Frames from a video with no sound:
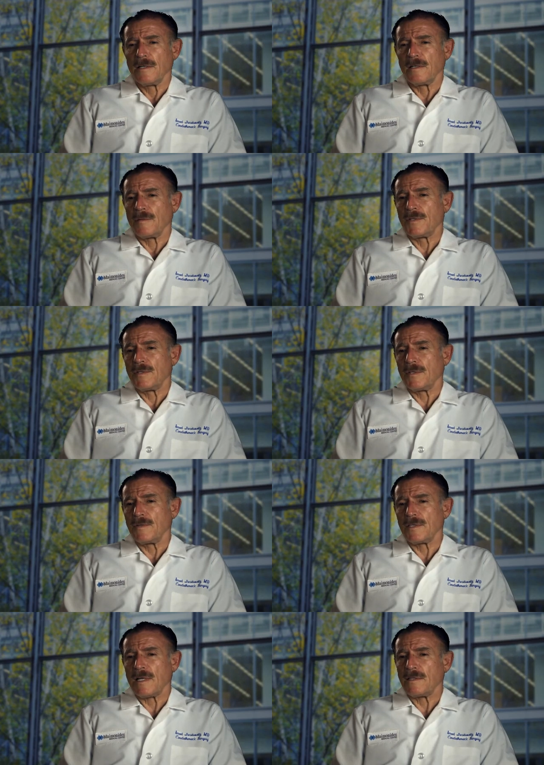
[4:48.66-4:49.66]
Number two
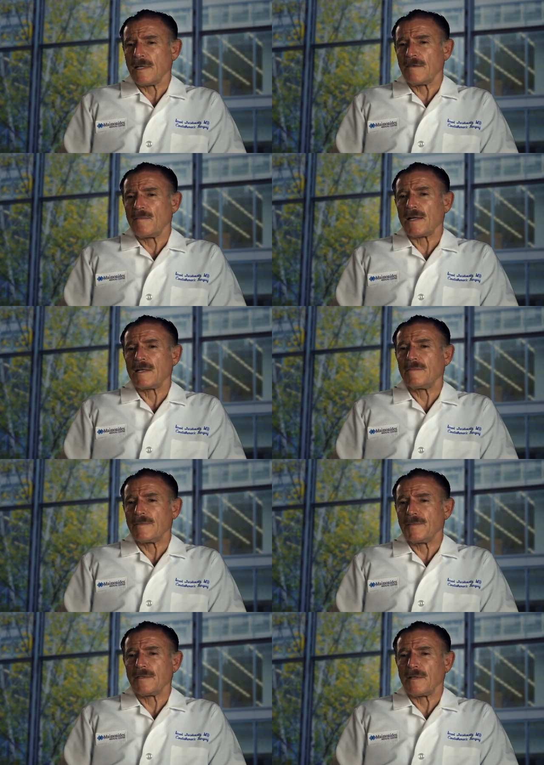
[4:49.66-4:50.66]
is that they have my
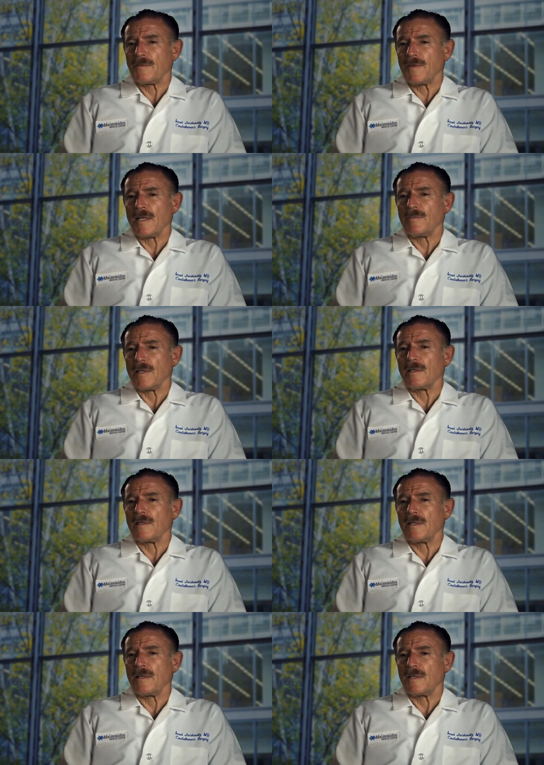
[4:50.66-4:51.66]
commitment of
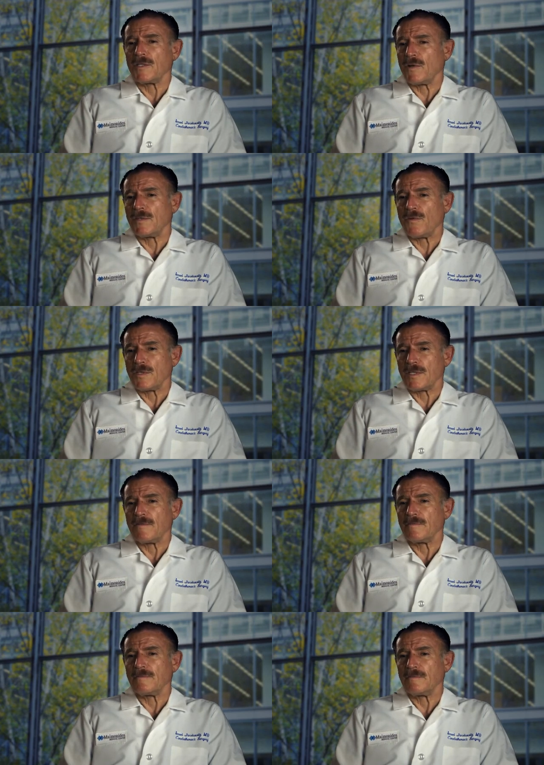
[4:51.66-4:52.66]
availability on a 24
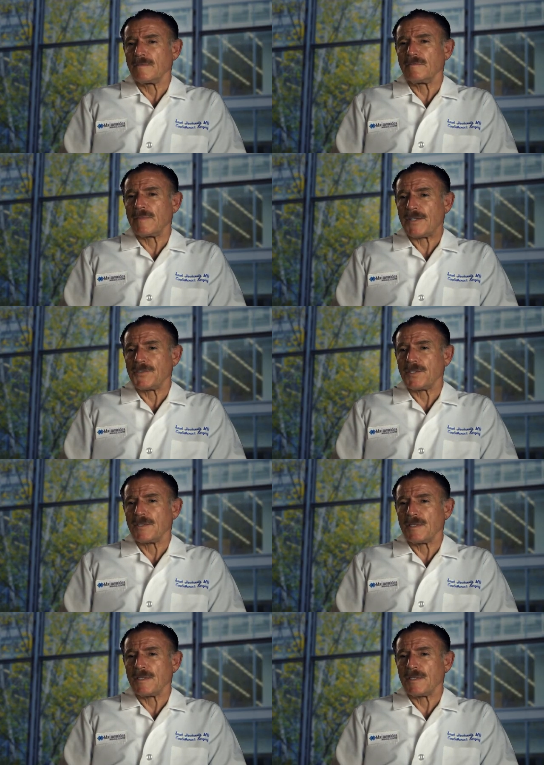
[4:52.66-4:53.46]
7 basis,